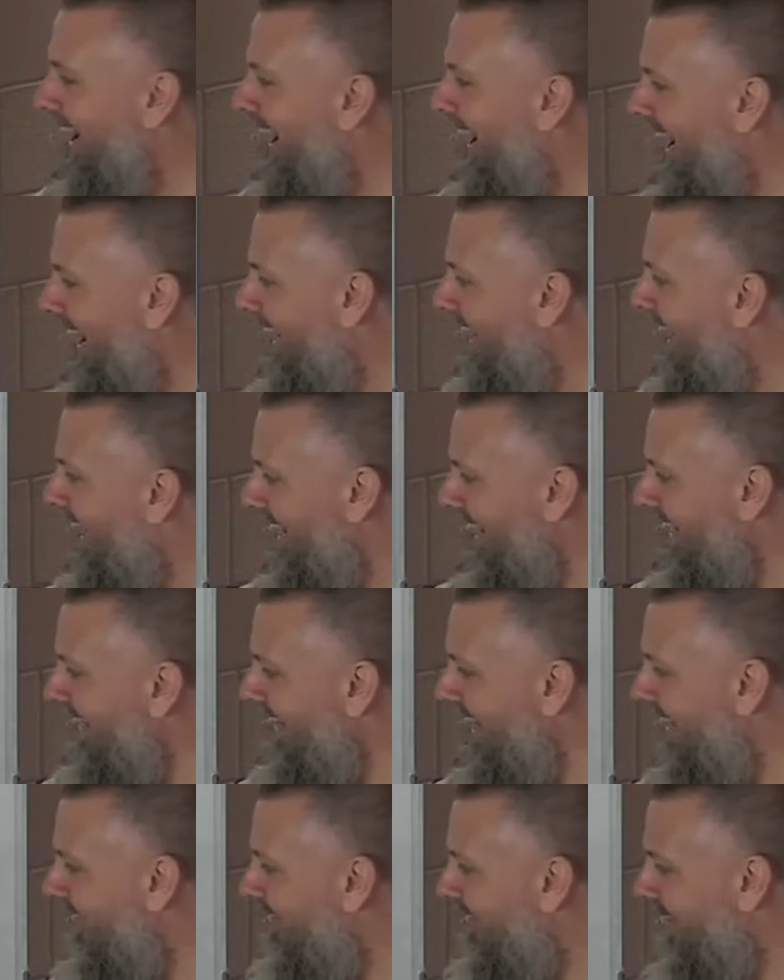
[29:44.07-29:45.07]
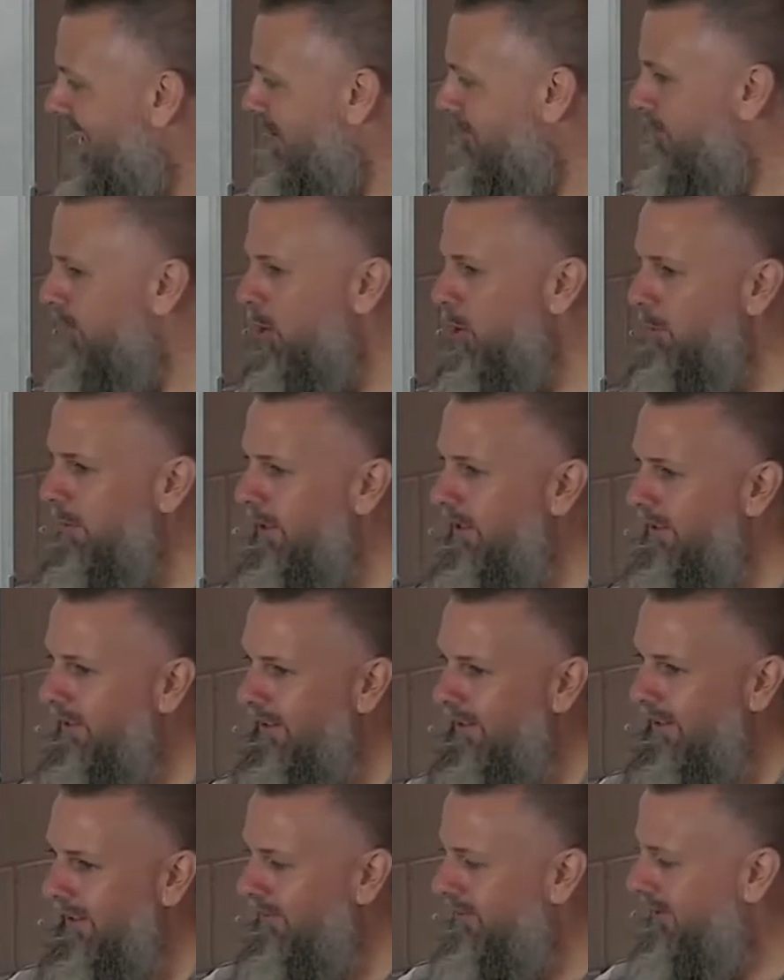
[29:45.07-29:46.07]
And in that same moment,
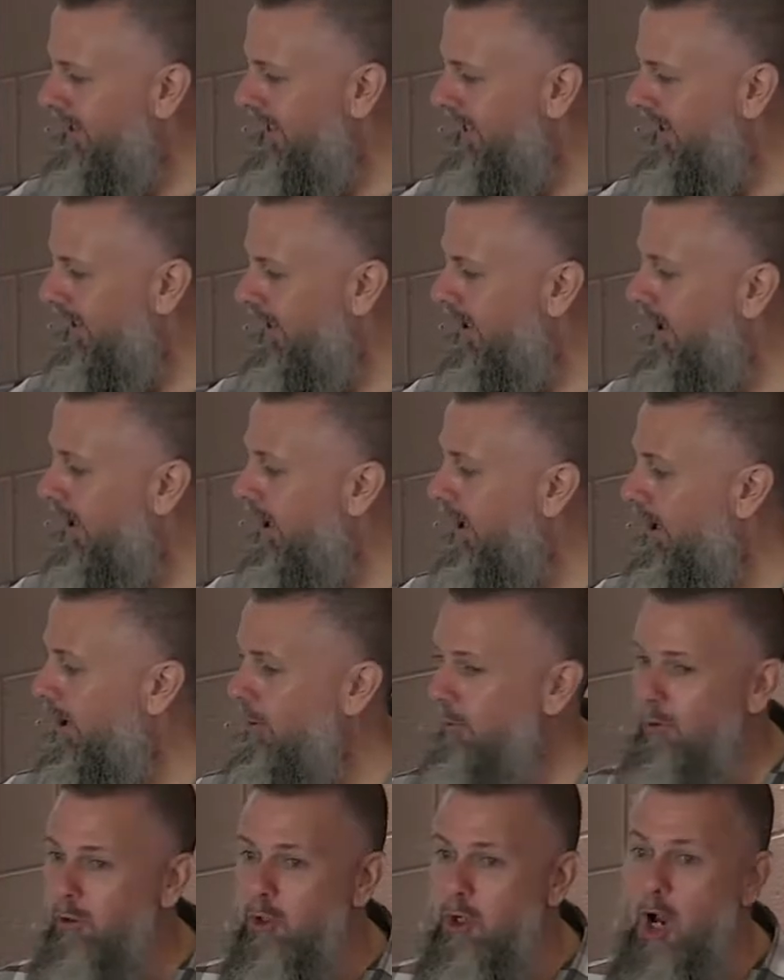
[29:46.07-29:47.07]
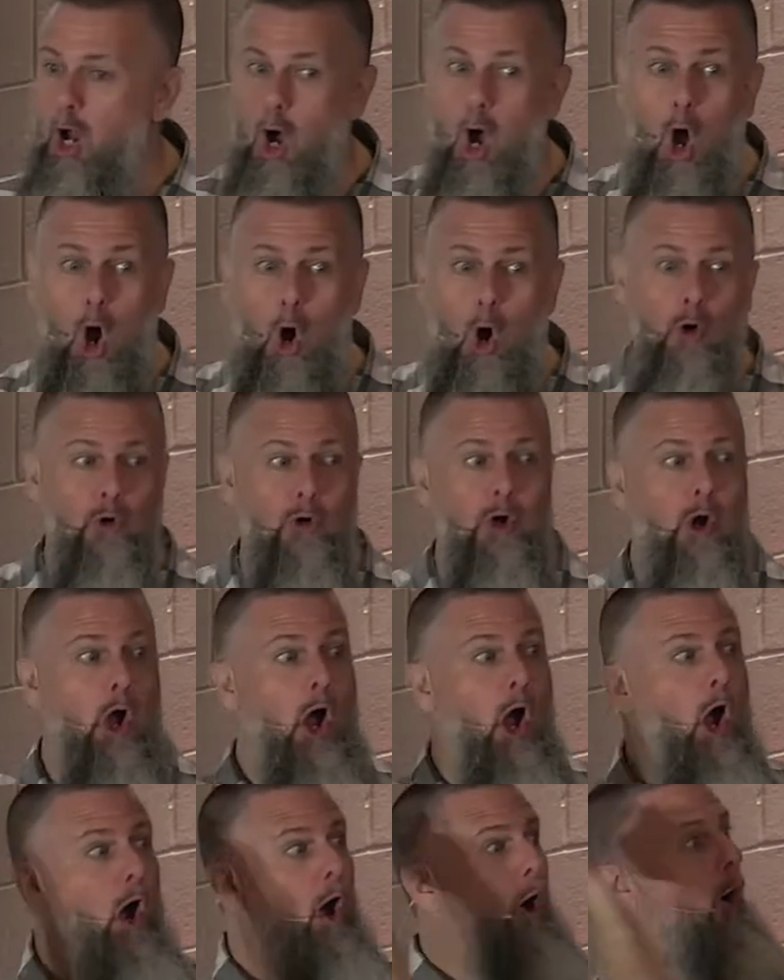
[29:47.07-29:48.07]
it's like, oh, no,
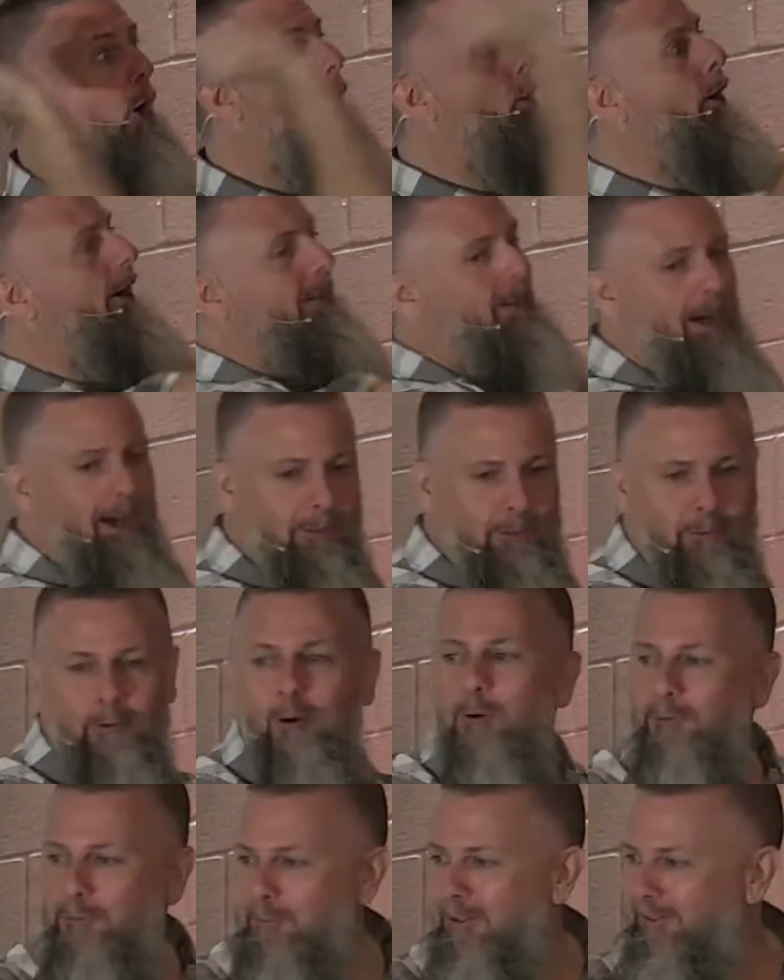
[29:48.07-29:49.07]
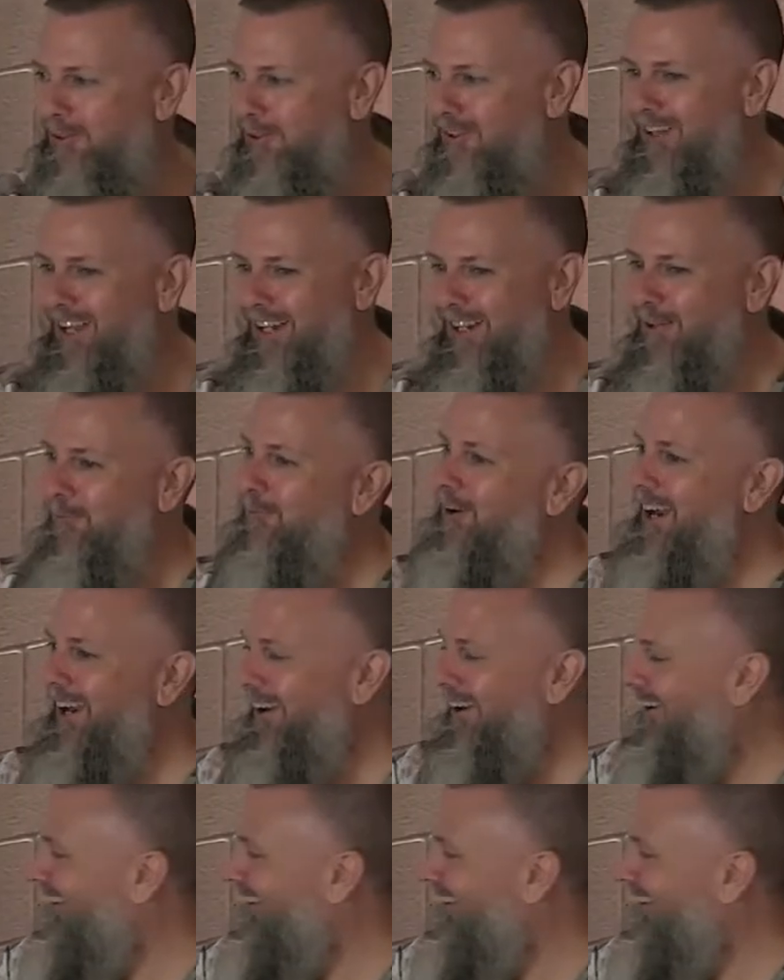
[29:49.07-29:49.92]
oh, no. And God throws him into the lake of fire.